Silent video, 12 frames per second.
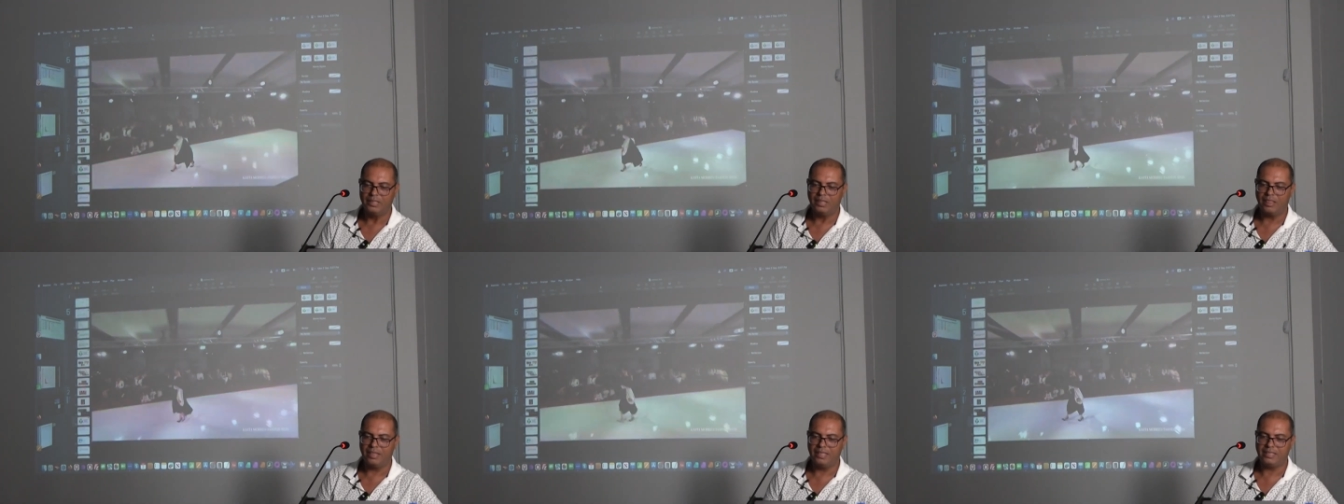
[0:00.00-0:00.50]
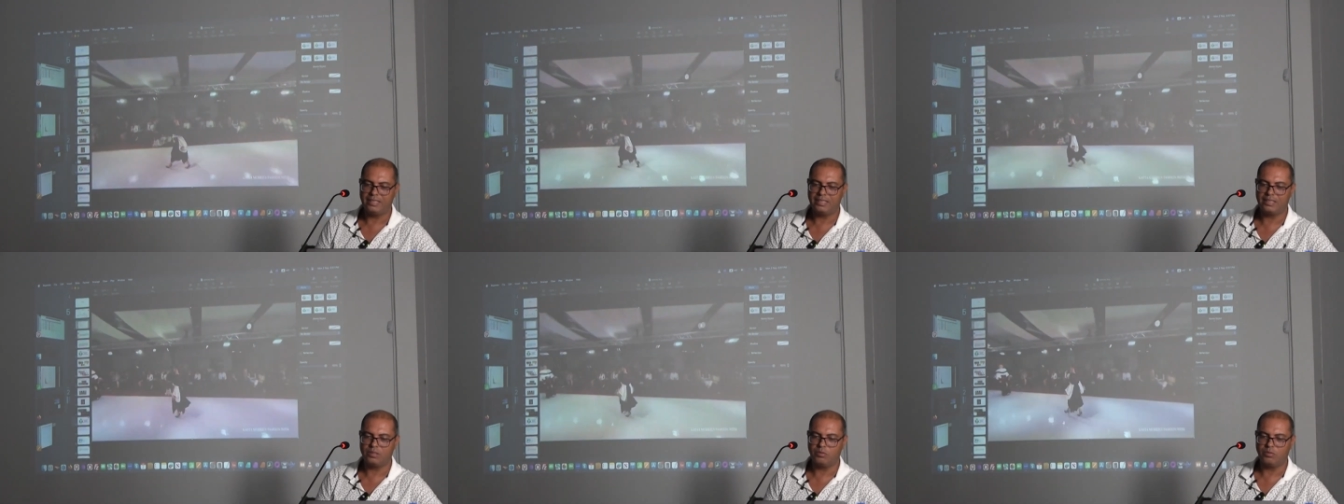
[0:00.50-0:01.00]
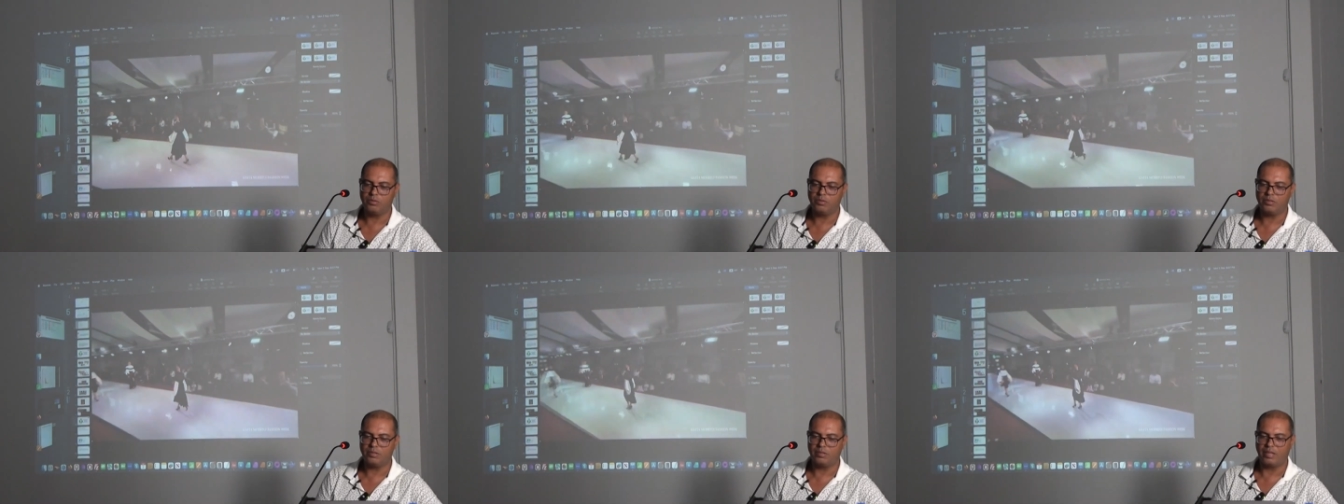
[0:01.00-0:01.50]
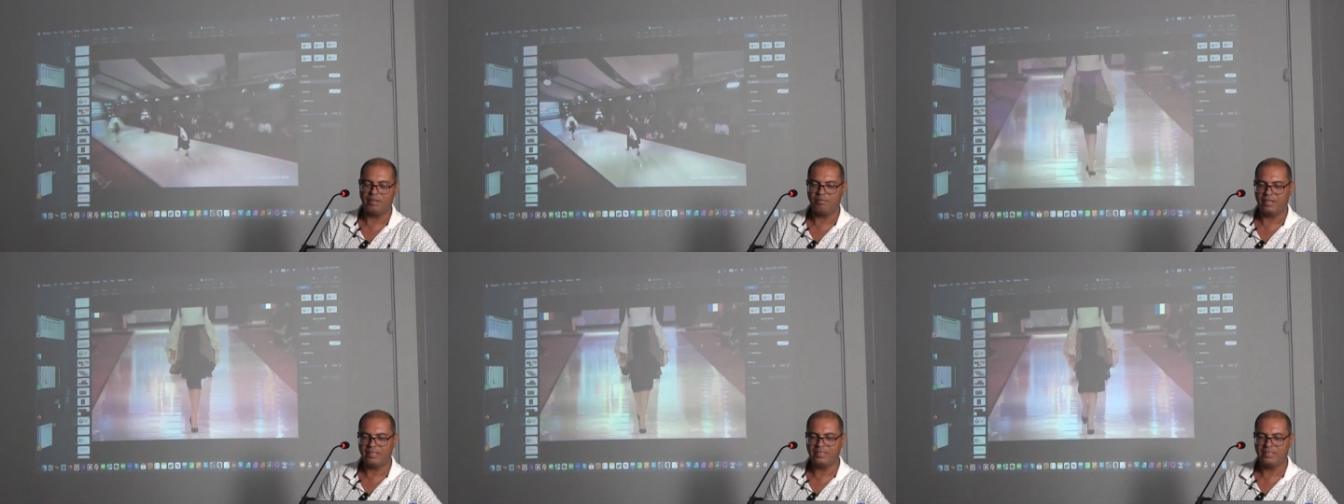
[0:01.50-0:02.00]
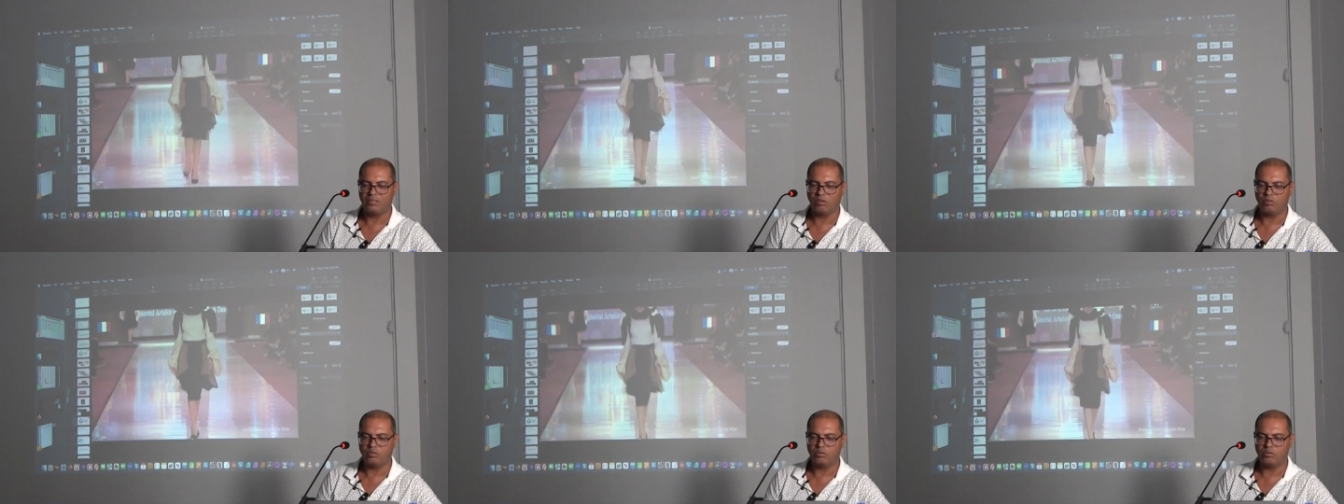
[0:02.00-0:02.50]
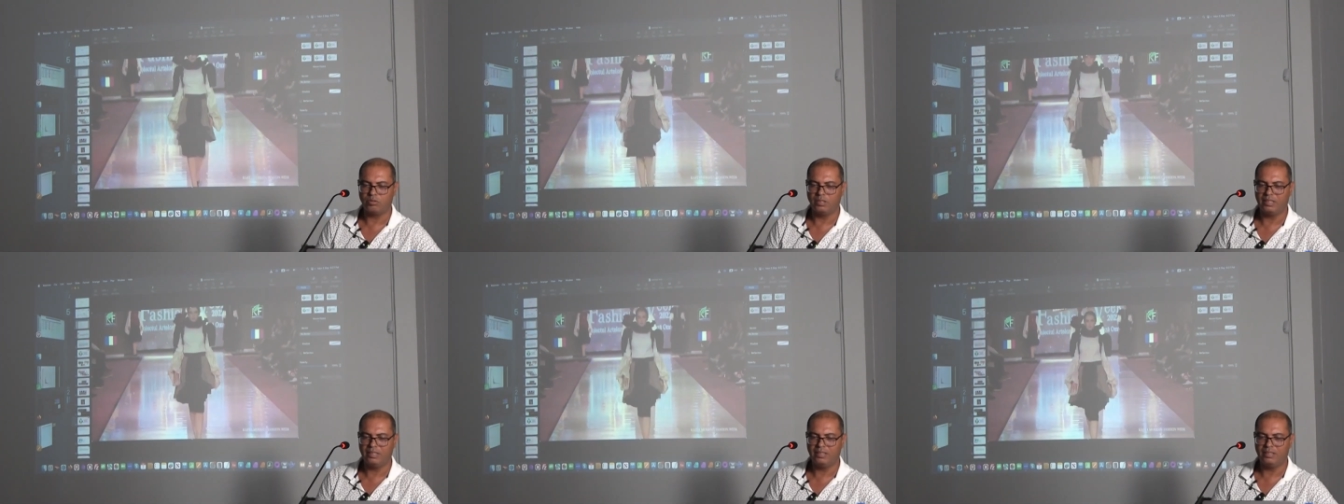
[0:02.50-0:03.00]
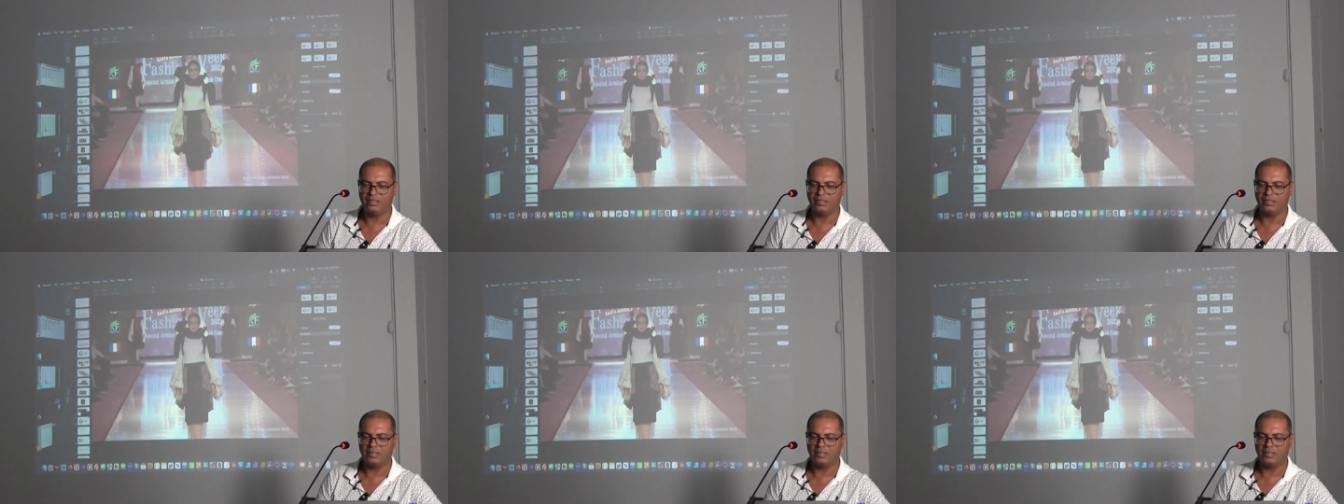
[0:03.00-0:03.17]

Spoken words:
This event is also in